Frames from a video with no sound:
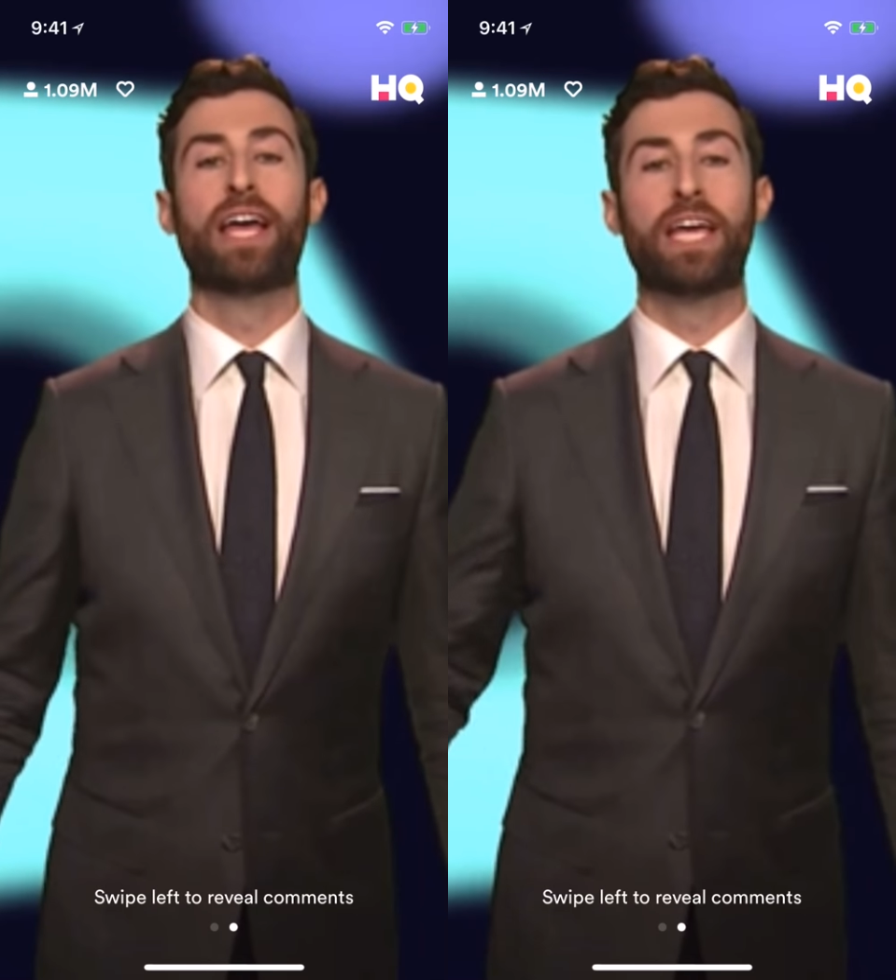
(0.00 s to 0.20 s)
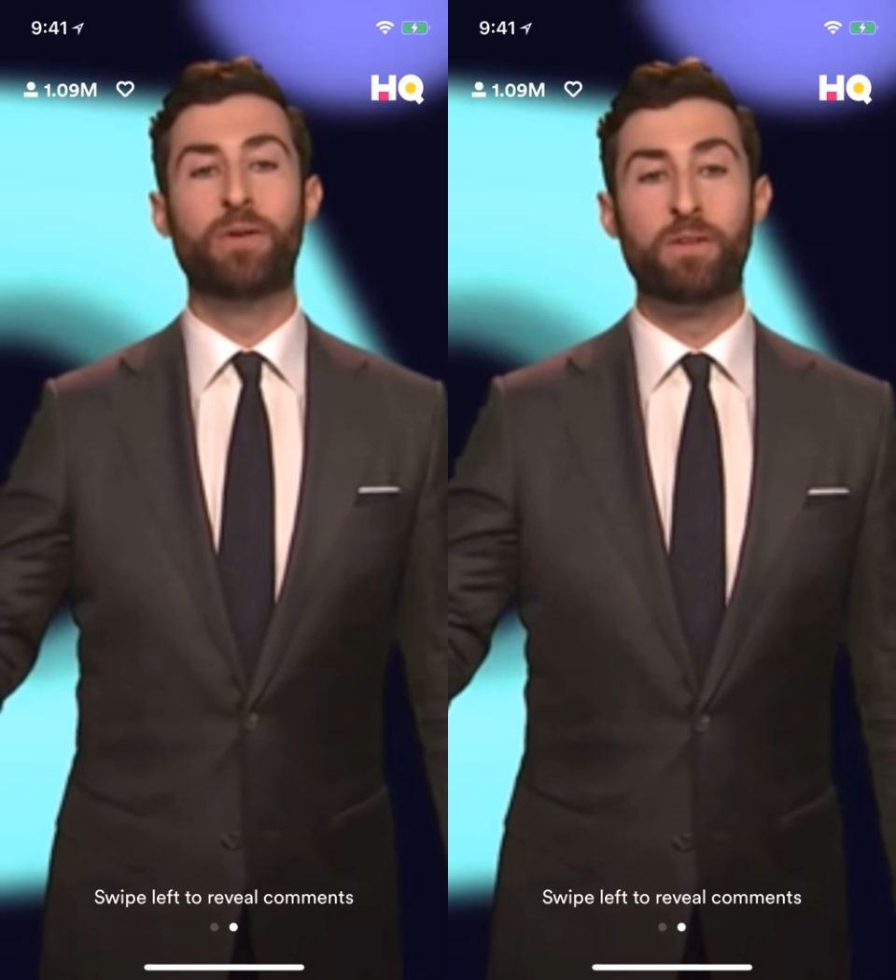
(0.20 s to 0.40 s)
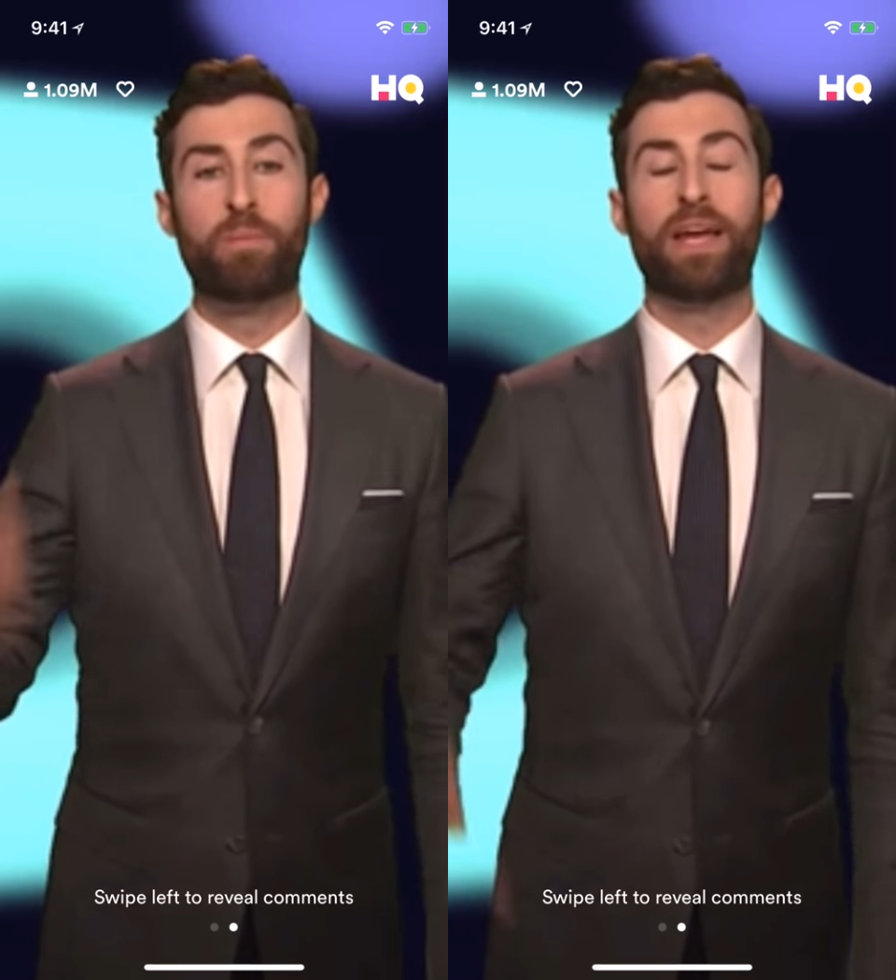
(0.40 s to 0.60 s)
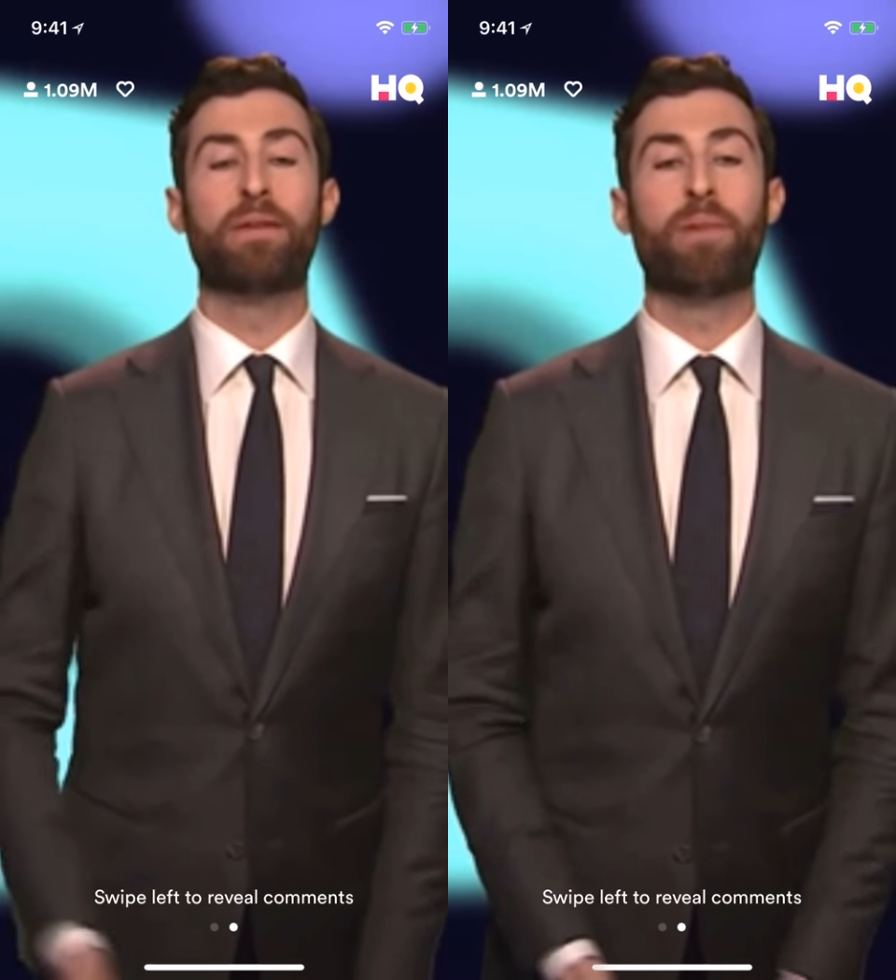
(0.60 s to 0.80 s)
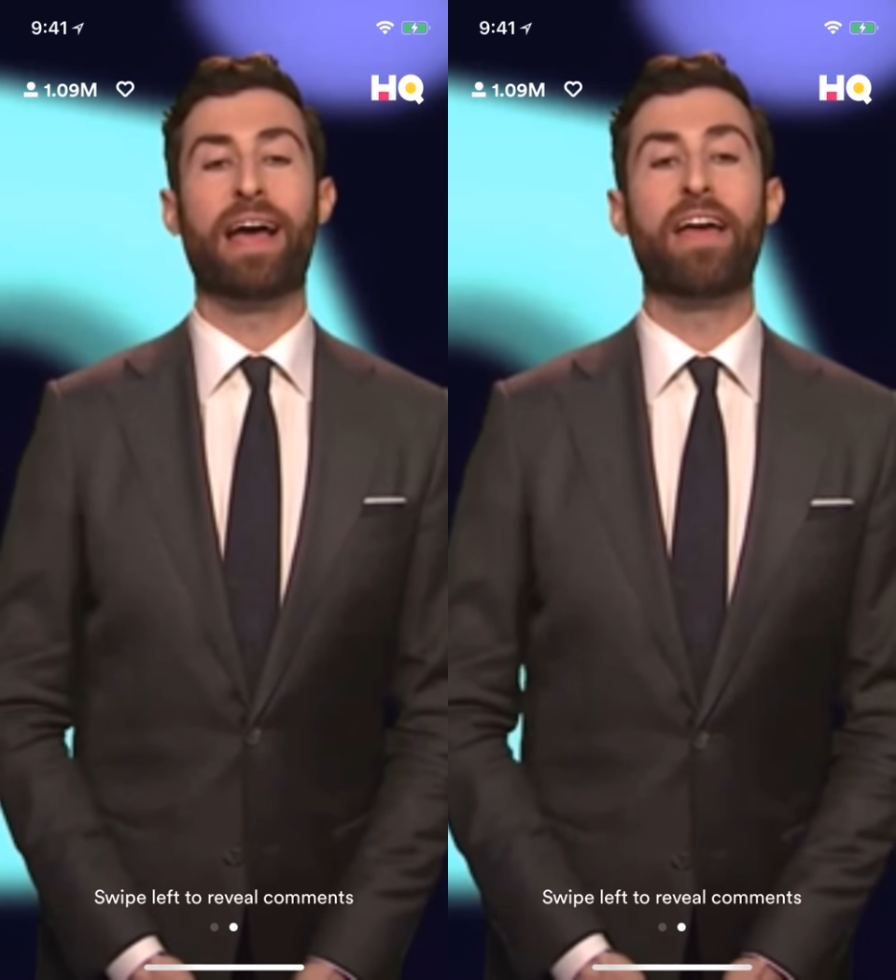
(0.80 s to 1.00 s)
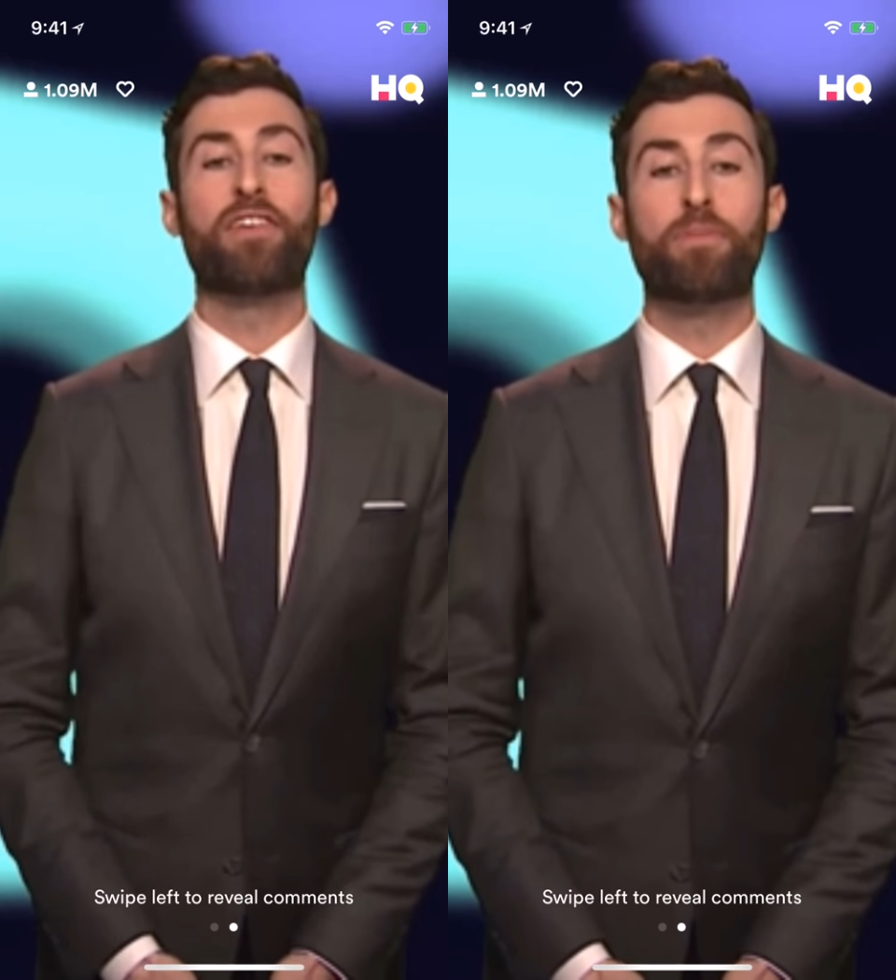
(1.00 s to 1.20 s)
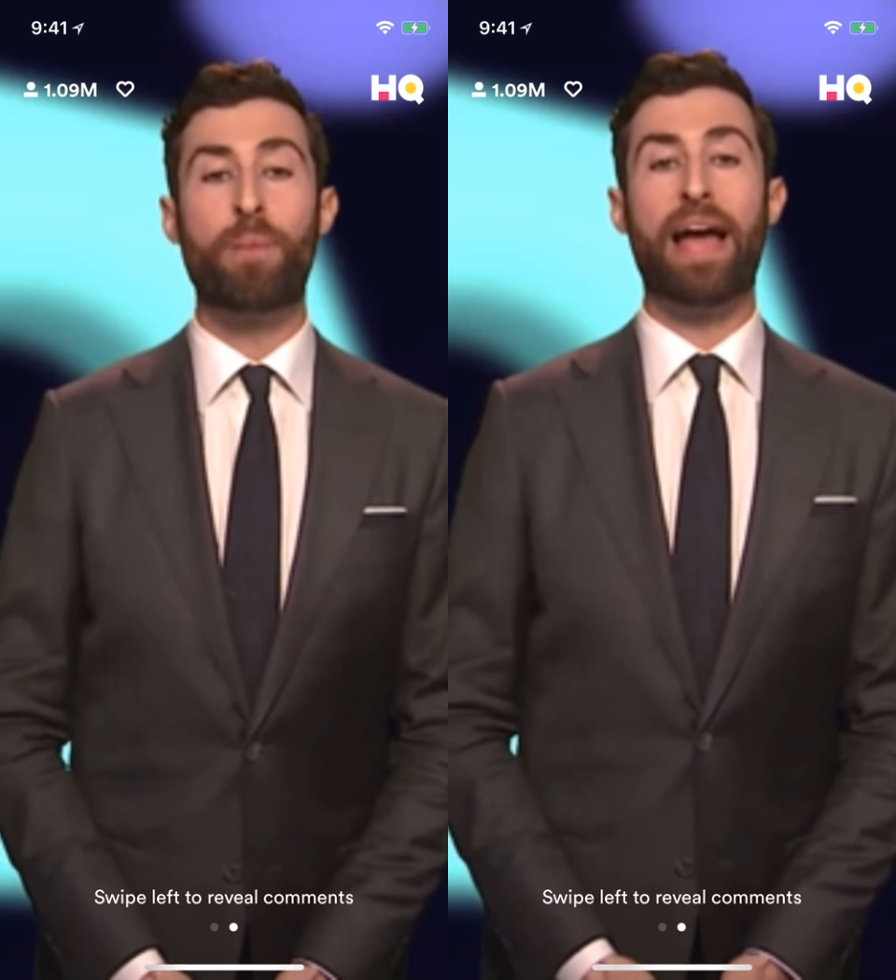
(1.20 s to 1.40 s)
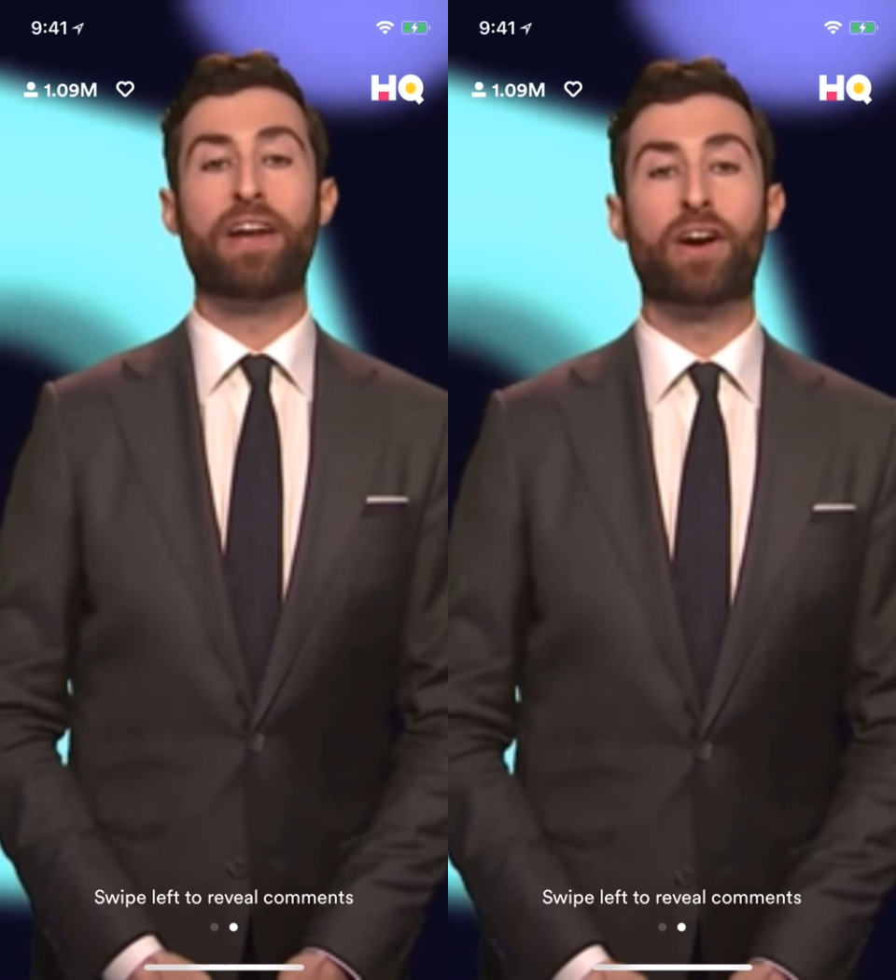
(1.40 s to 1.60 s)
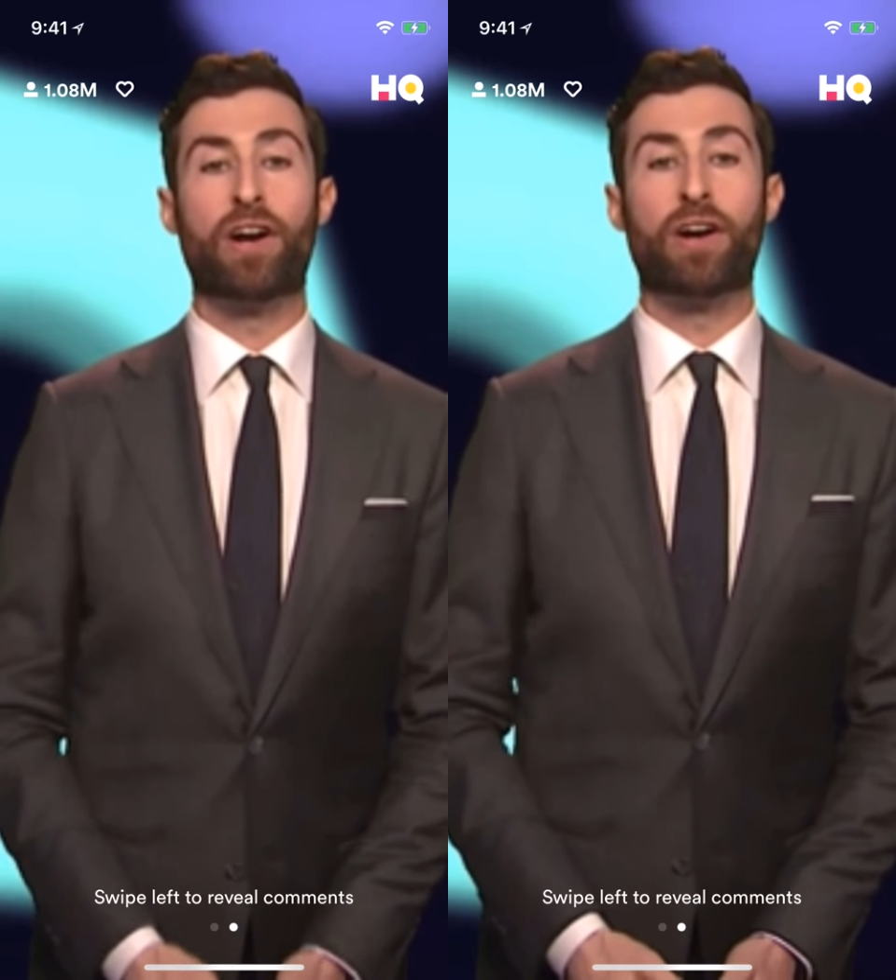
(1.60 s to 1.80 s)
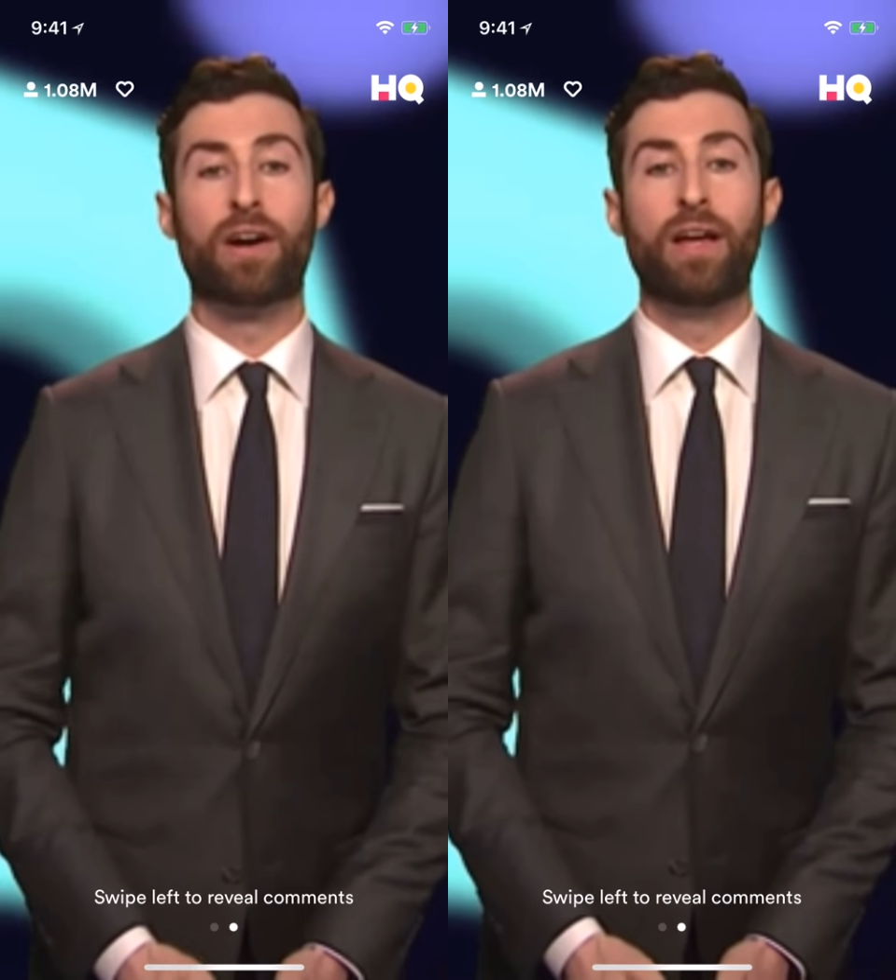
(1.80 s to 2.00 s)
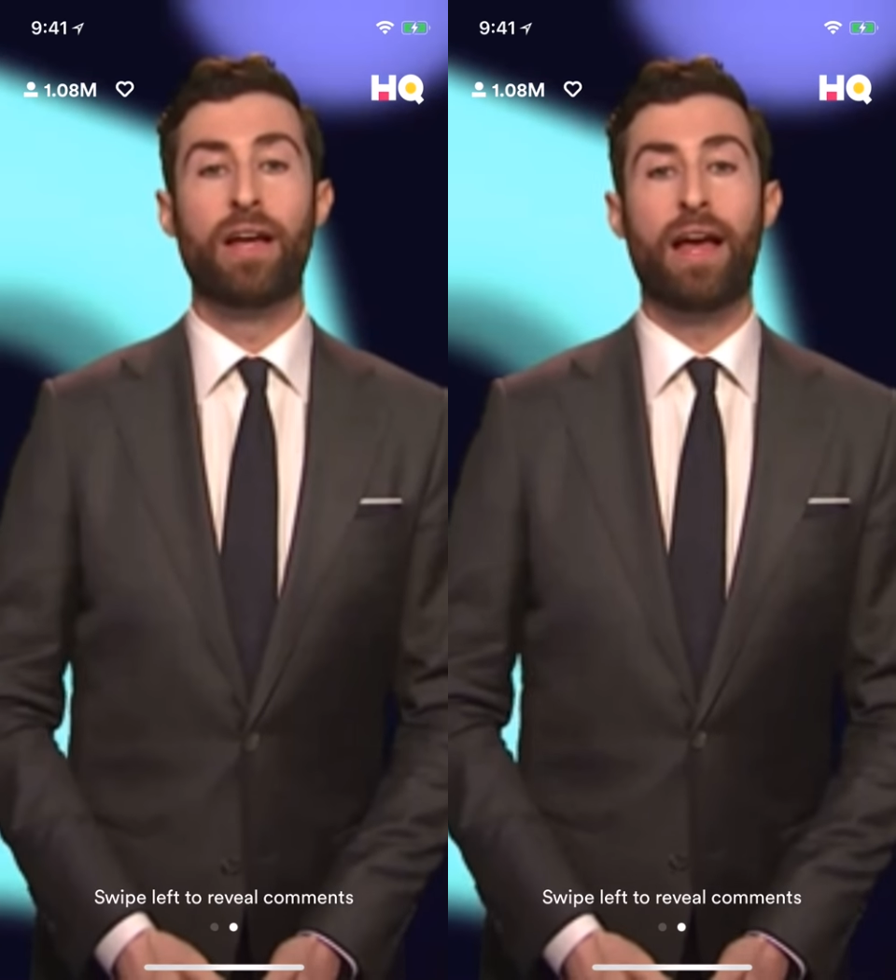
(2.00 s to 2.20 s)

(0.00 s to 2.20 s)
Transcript: He was bitten by a spider,